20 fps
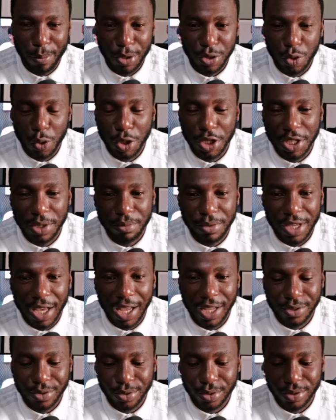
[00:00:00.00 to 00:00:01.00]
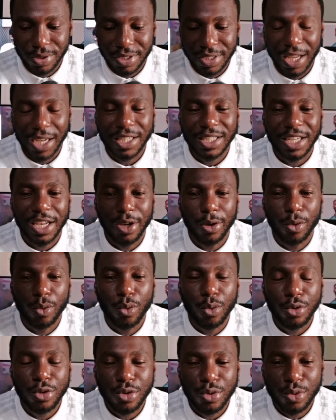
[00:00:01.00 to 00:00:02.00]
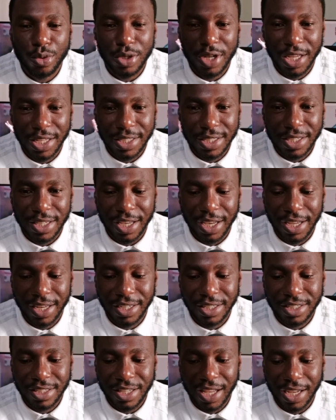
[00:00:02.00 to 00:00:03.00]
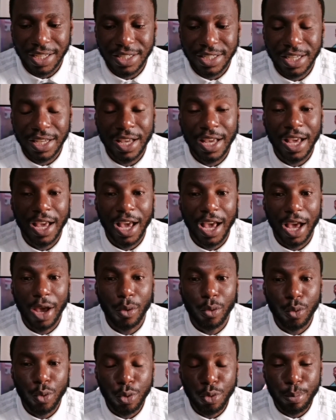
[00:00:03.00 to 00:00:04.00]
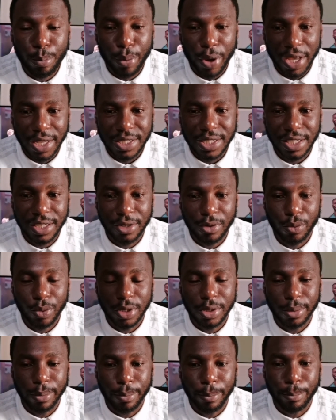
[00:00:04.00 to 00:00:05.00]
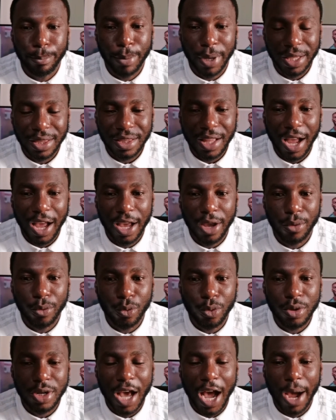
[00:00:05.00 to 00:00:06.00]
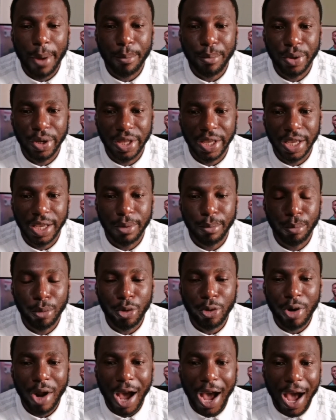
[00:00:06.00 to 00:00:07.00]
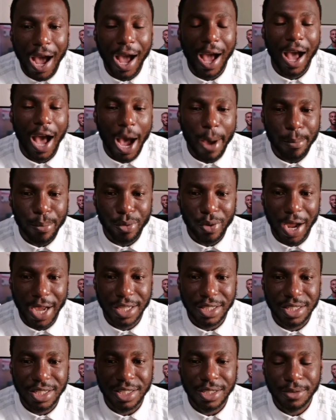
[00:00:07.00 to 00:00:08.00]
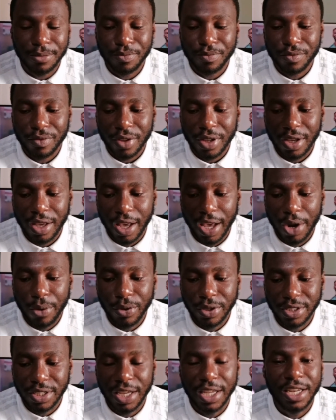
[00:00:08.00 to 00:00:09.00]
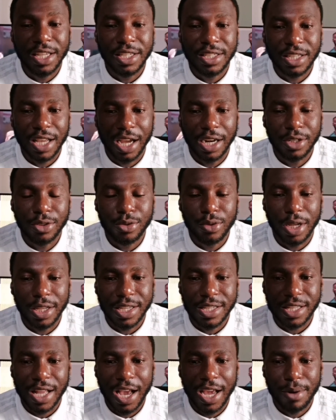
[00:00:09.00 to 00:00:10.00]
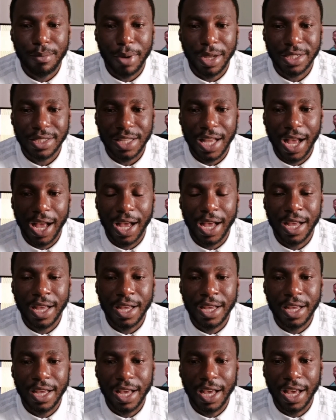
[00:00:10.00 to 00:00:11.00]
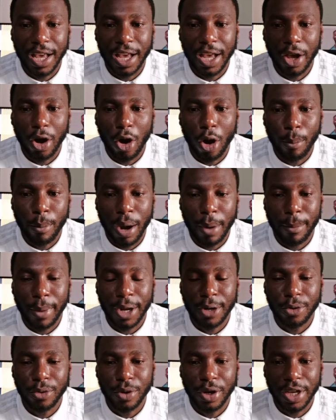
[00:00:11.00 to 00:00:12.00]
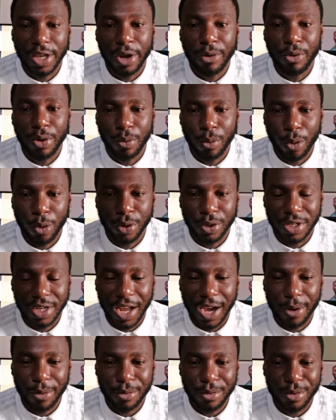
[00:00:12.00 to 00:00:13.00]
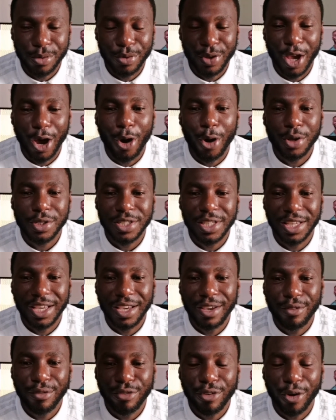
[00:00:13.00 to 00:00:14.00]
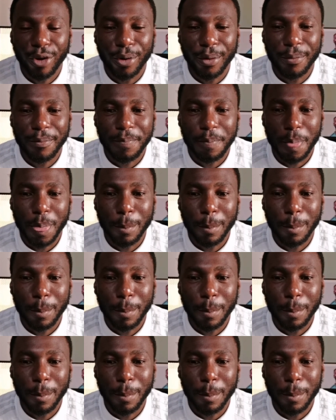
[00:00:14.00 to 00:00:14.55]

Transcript: your person, you be and so such a good student and such a good person with better and good upbringing, moral upright. Everything is coming to assistant headmaster or mama no a reward. Now we are all seeking for